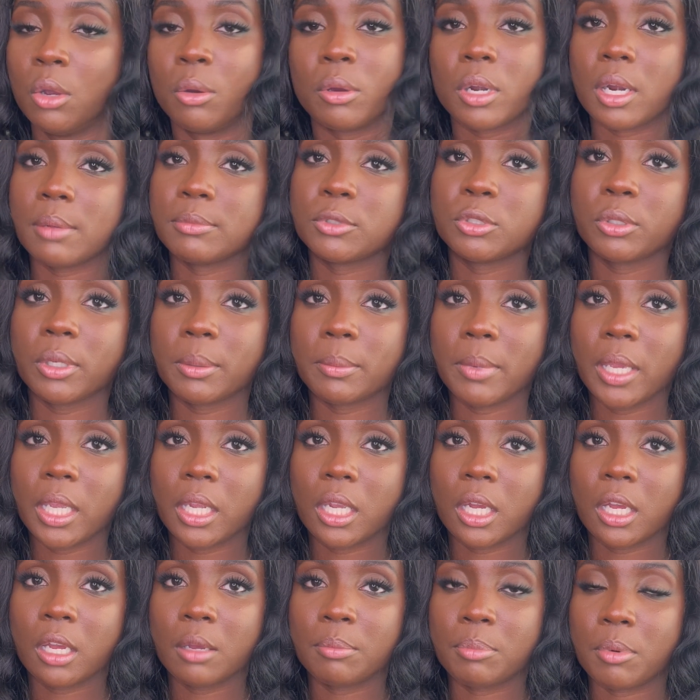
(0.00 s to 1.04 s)
When I'm doing
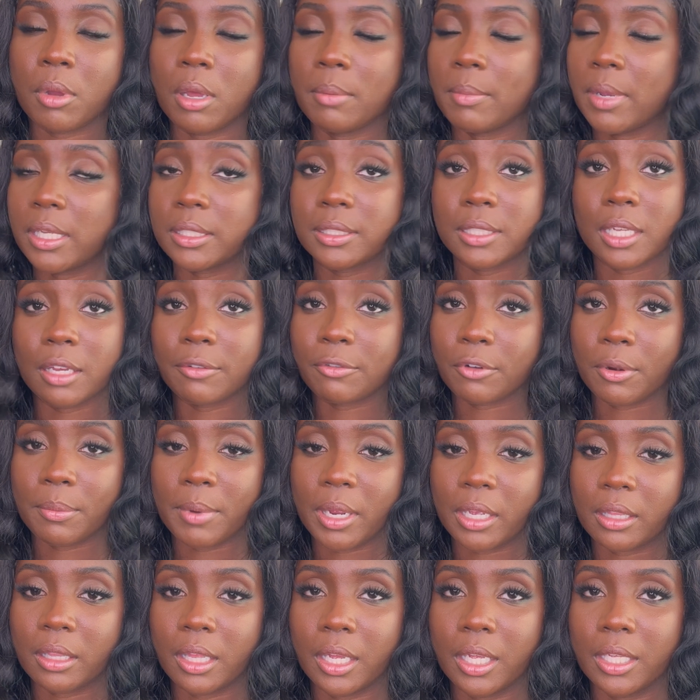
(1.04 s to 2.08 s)
makeup on myself or my
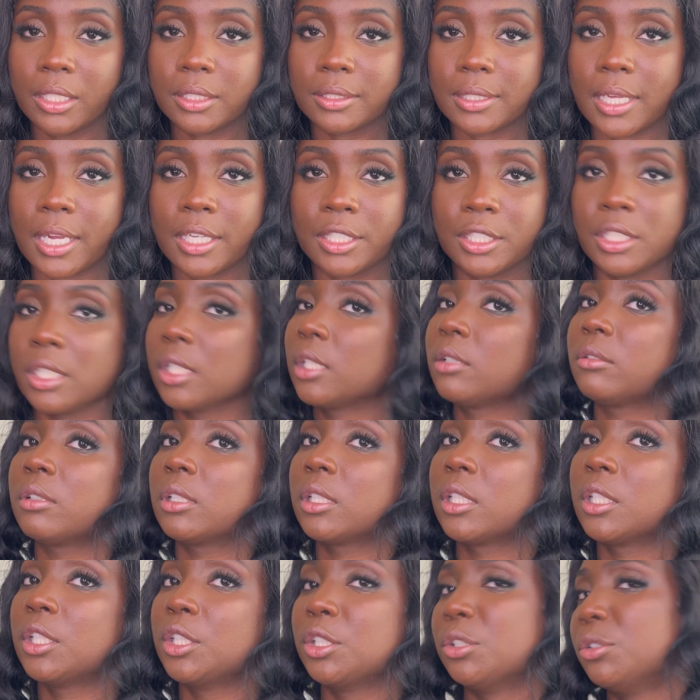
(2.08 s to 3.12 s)
clients, I
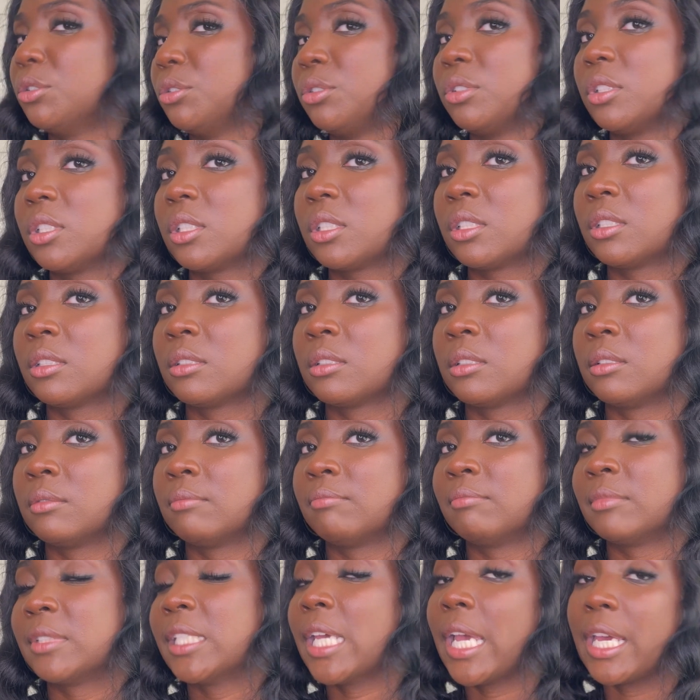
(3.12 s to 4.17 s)
generally use
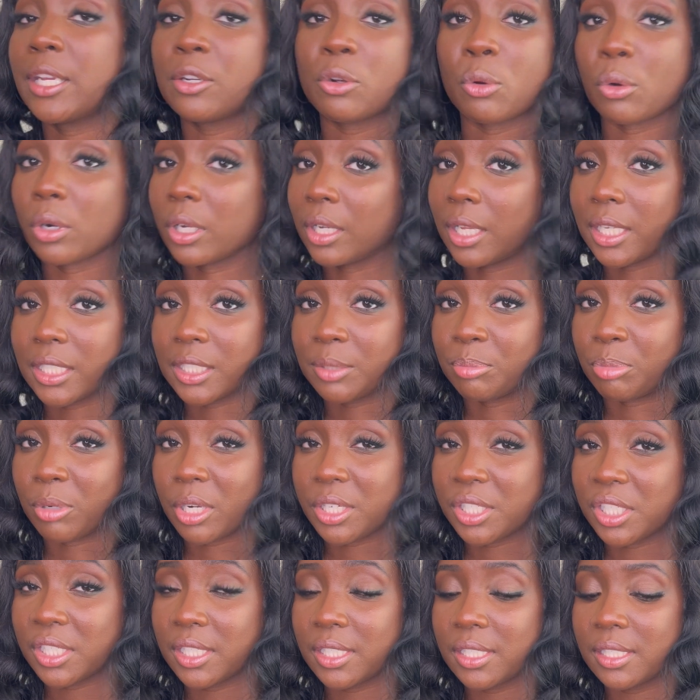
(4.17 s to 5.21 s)
10 or less
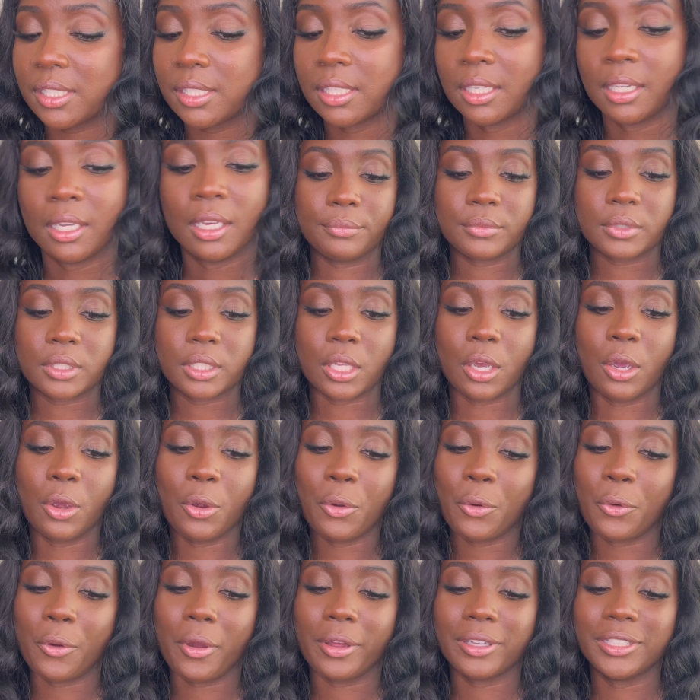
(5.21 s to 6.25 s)
brushes.
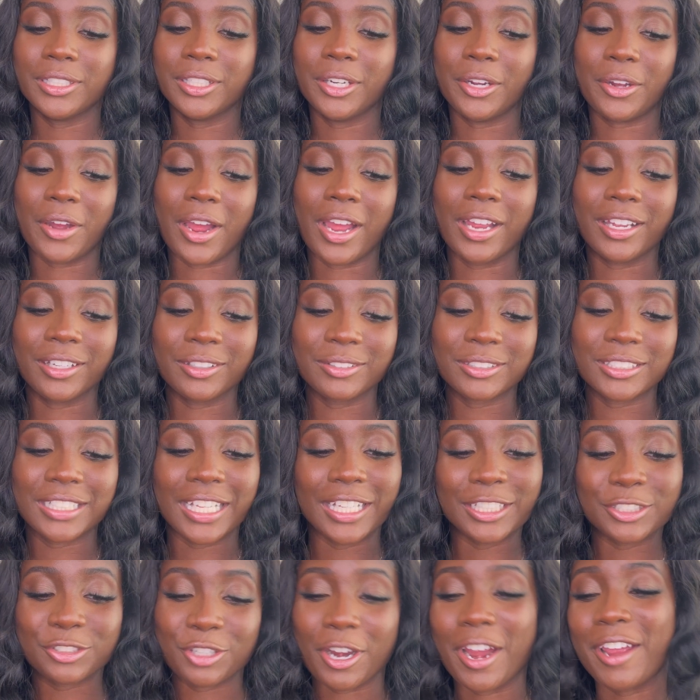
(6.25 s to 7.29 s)
So, I was
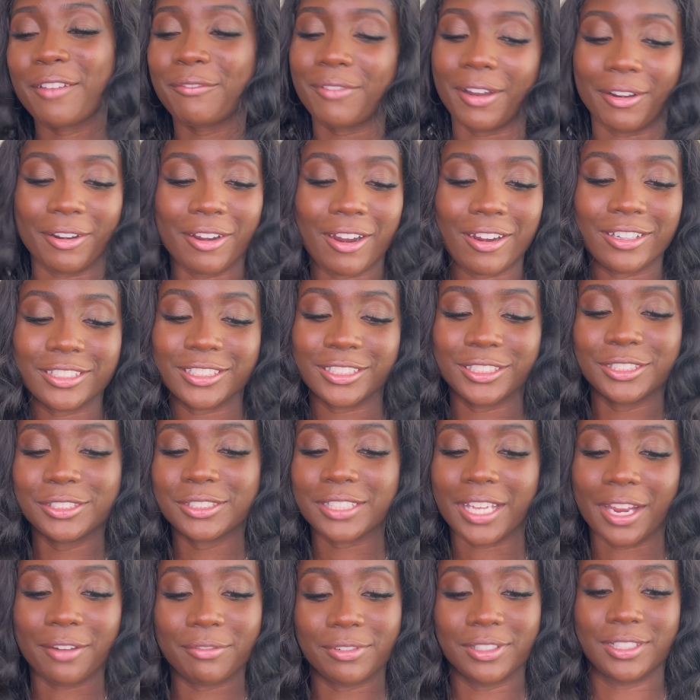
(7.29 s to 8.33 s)
like trying very hard to use
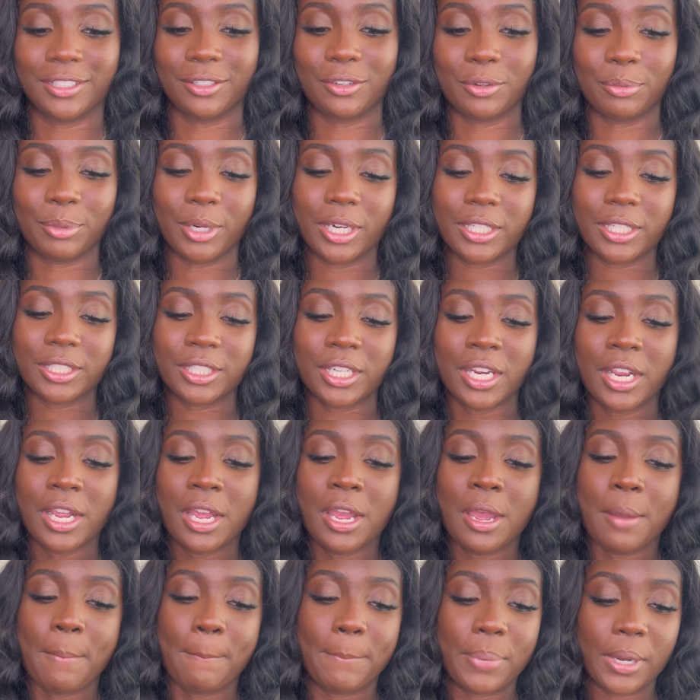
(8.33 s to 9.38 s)
every single brush,
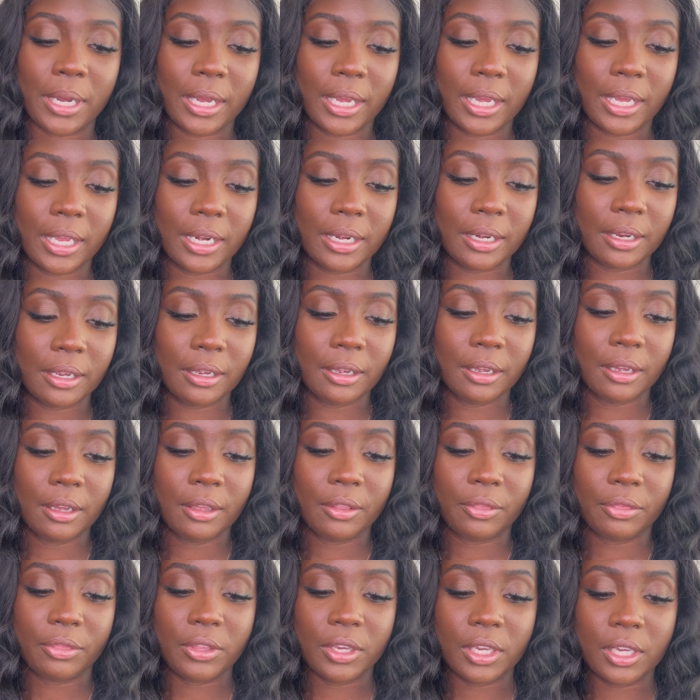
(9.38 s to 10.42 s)
but
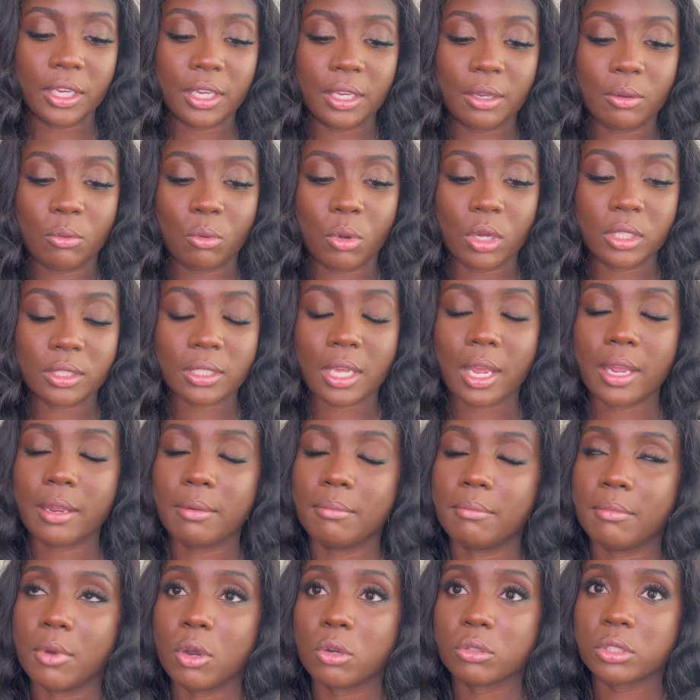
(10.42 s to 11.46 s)
the ones I am
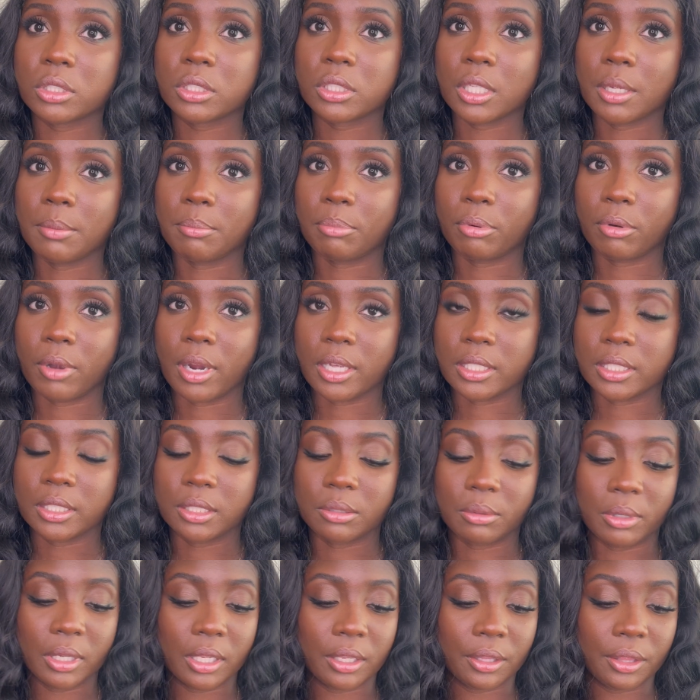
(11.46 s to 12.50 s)
most impressed
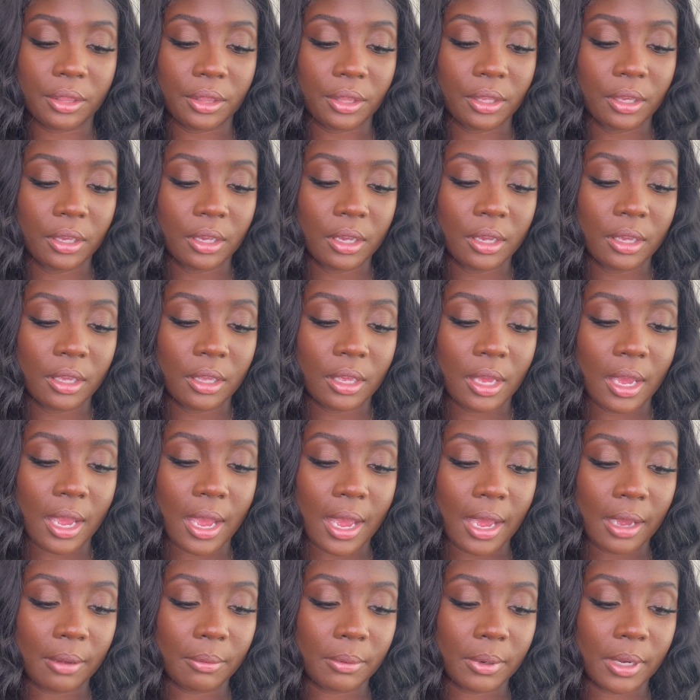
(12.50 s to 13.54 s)
with
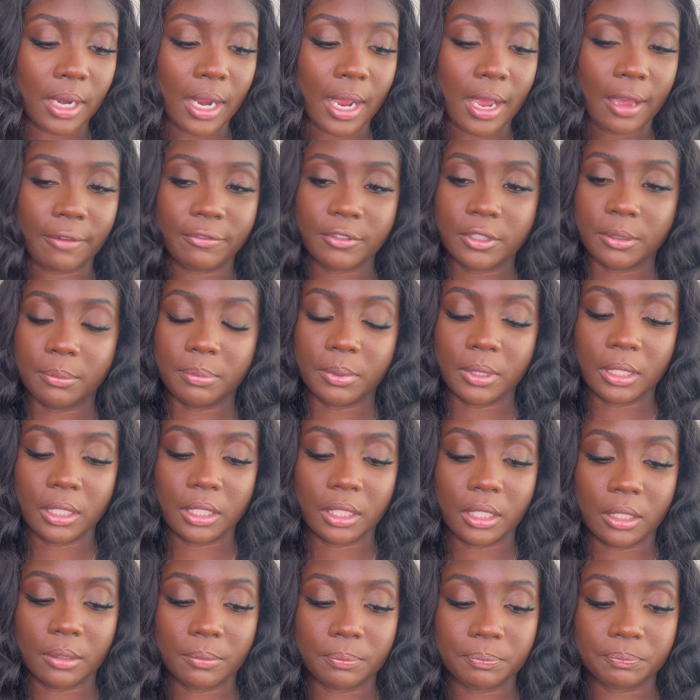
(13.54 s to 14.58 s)
would have to be,